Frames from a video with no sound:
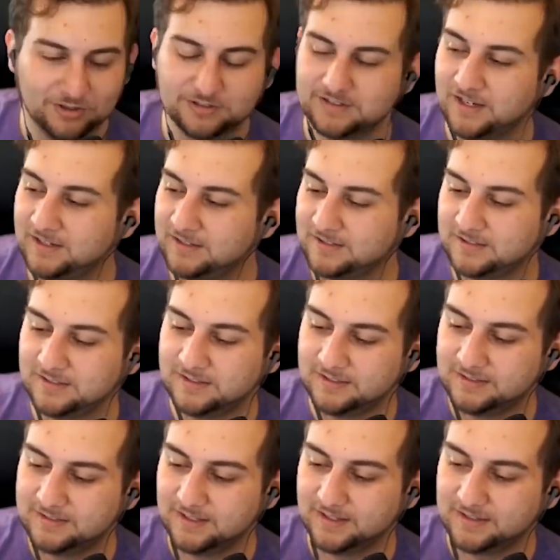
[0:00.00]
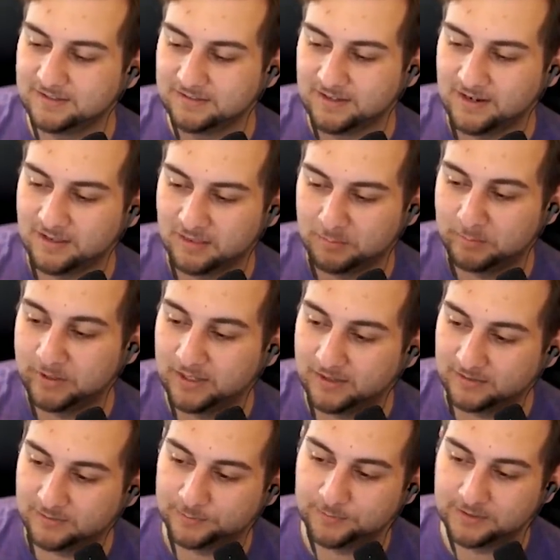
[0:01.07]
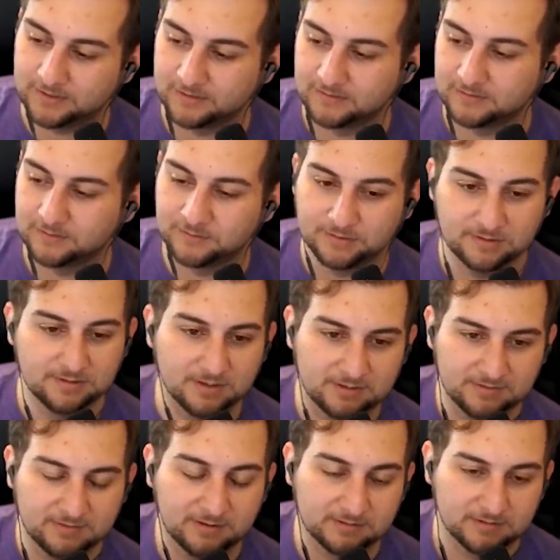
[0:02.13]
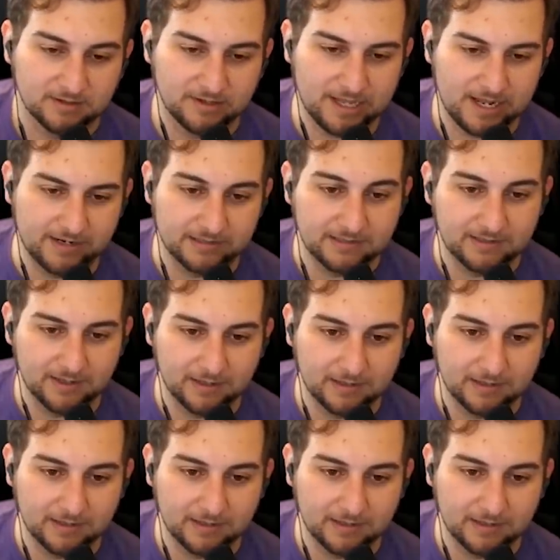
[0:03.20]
Or technically the is out of the pants because you, you sucked a lot of